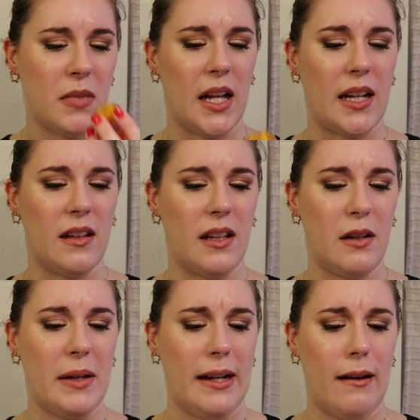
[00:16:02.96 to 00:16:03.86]
but like a
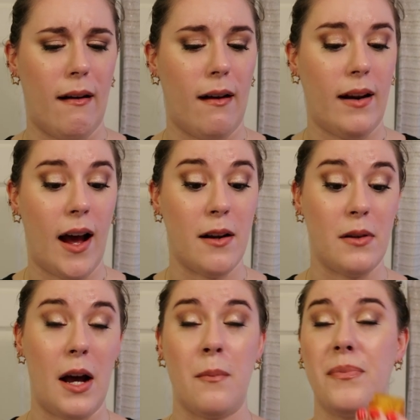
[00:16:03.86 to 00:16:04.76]
little bit not I
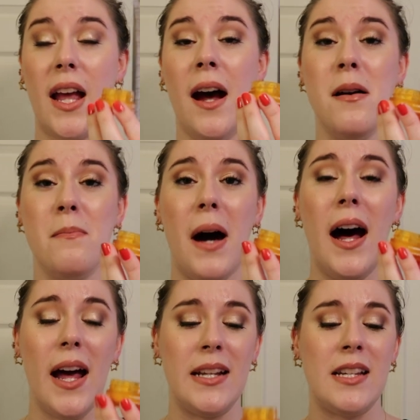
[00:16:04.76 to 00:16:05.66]
don't know
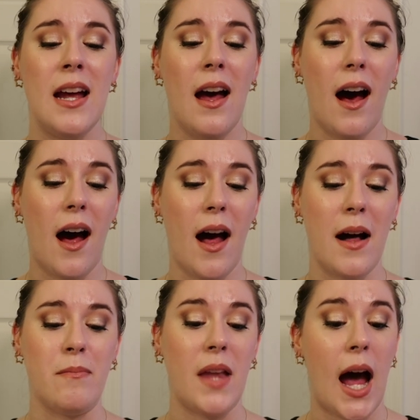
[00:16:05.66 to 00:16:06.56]
but
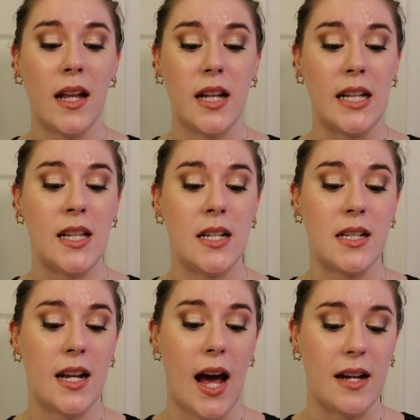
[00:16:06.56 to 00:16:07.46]
um I like this
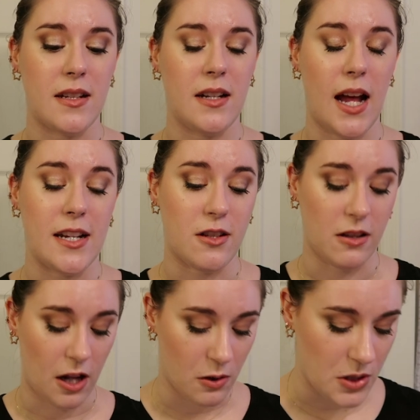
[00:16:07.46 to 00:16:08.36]
it has a nice
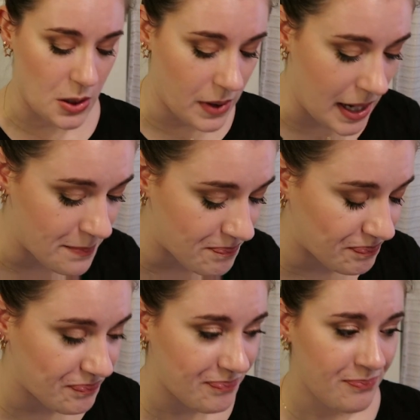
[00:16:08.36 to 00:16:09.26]
glow to it
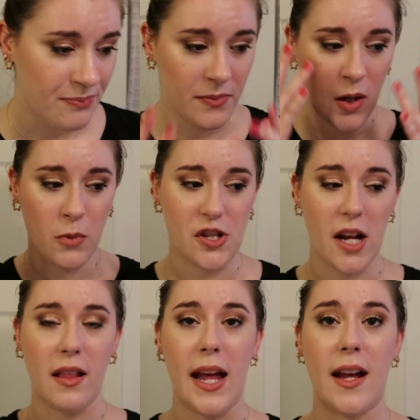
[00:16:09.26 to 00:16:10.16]
which
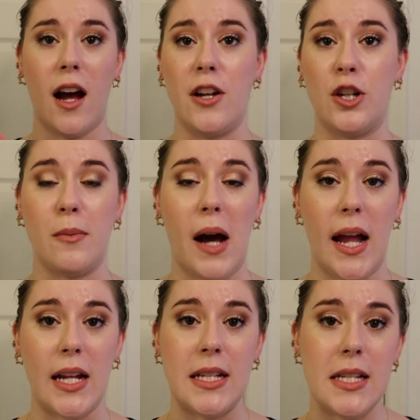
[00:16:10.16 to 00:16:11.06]
I like under
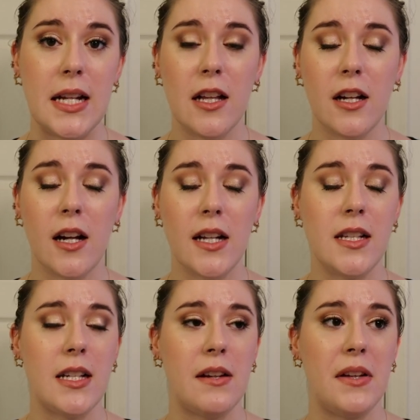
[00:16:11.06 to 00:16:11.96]
my concealer
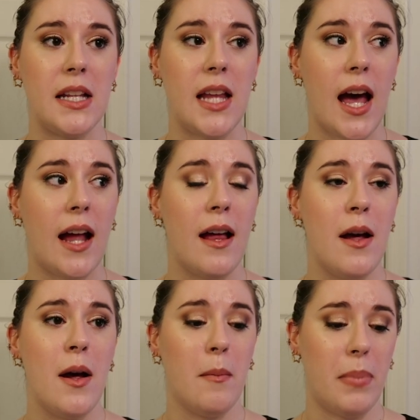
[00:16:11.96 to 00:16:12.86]
and stuff like that,
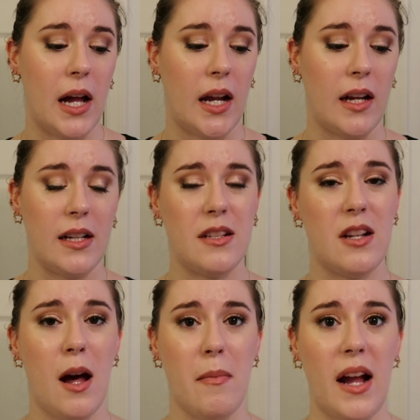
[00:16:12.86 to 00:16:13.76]
but it's
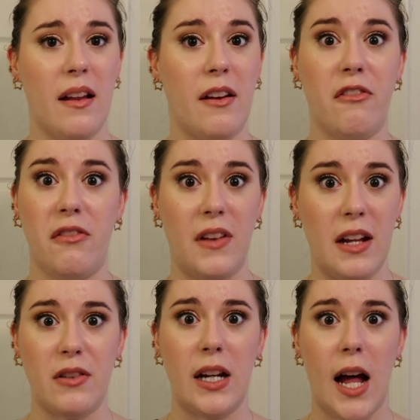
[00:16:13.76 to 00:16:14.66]
not my like
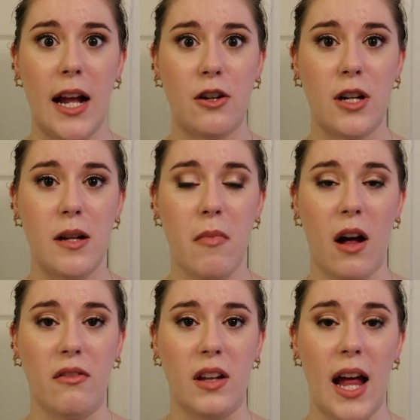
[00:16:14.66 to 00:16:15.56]
favorite eye cream
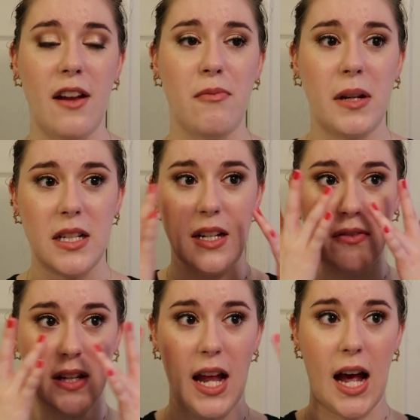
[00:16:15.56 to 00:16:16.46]
of life, but it
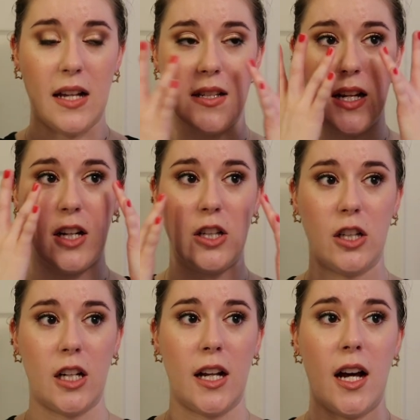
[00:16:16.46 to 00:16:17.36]
definitely has like a
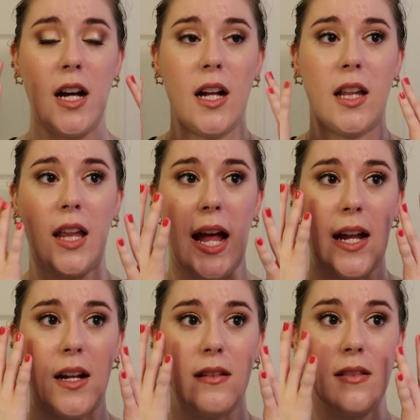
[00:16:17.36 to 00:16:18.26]
good
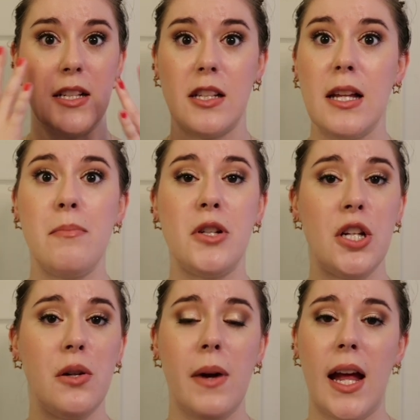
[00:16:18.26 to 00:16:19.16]
like slip
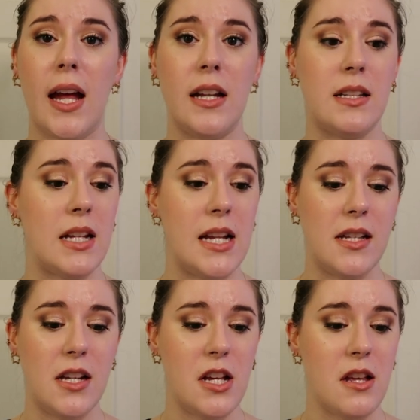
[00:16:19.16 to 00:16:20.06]
to it. It's
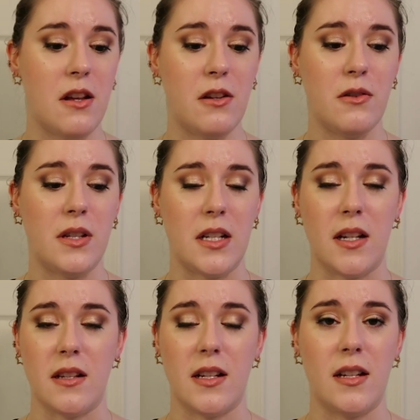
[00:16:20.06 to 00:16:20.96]
easy to use. It
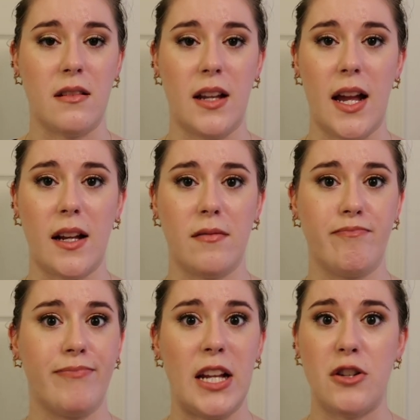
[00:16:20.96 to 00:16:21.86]
doesn't like
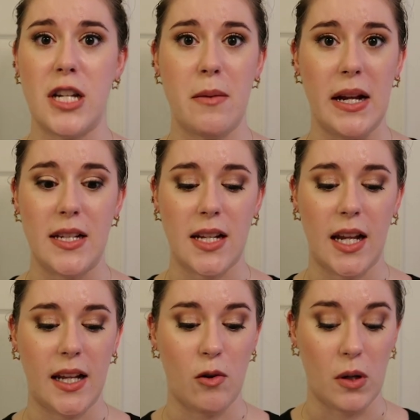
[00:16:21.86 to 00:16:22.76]
irritate my
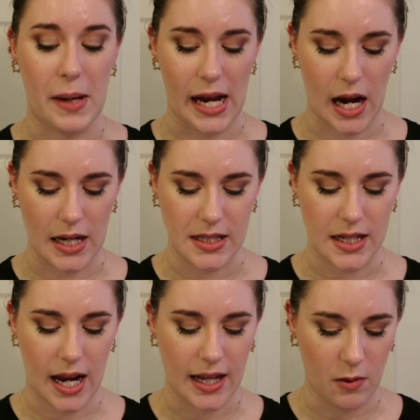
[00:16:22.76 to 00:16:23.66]
skin or my eyes
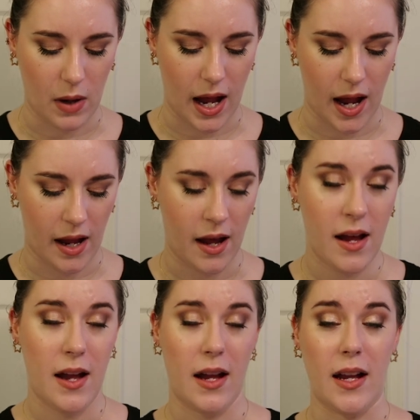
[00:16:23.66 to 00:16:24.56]
in any way
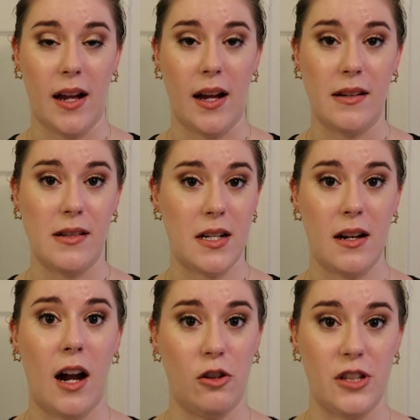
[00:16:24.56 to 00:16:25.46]
and
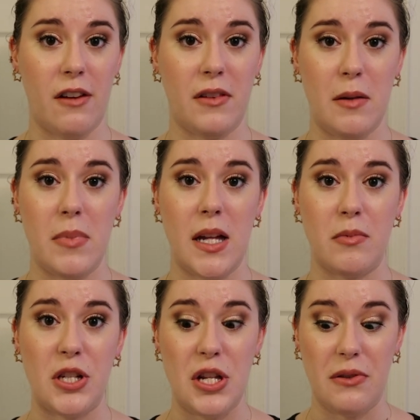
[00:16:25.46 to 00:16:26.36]
I'll definitely be
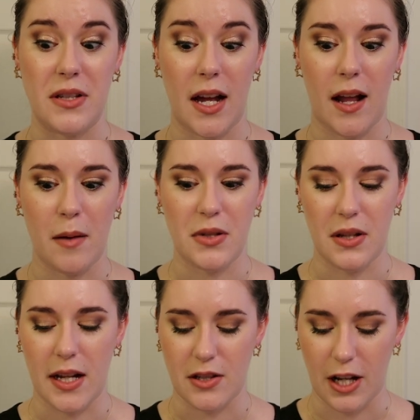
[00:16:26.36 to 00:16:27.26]
able to use that up so
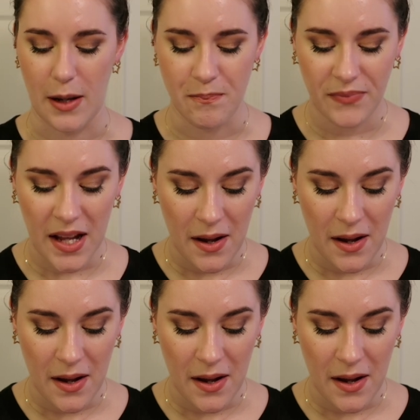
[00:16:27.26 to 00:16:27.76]
that's good.